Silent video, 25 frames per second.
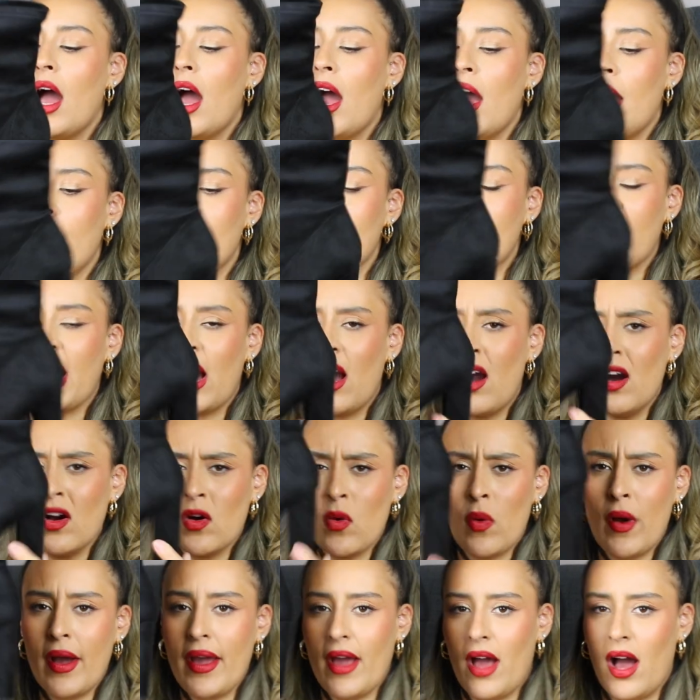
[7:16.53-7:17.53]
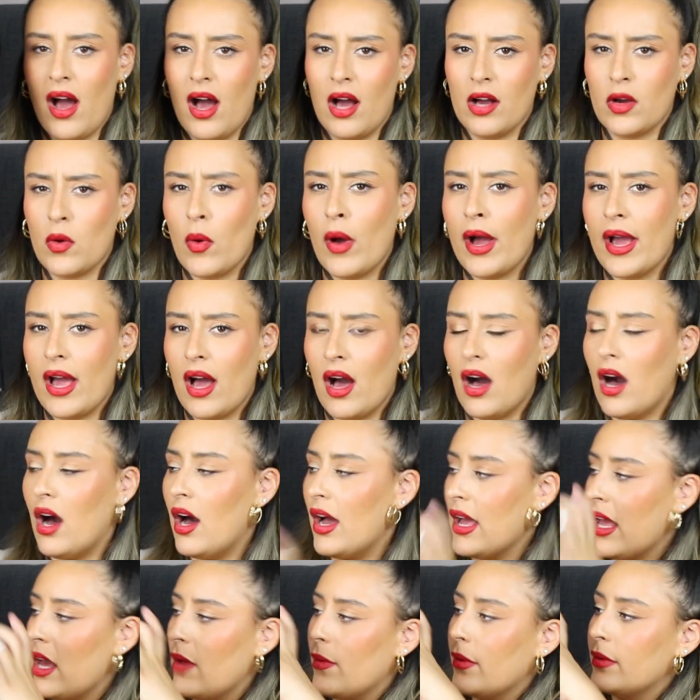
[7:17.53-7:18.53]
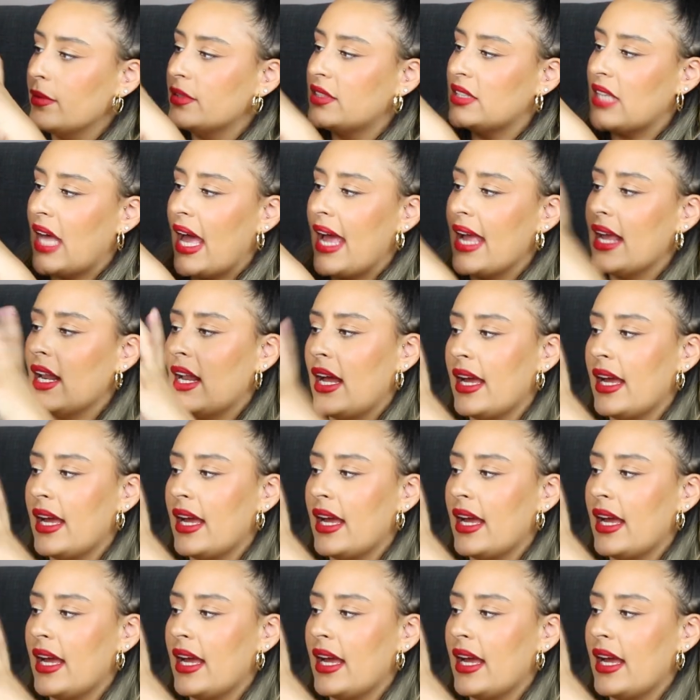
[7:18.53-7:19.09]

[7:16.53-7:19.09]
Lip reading: They are quite high, I will say.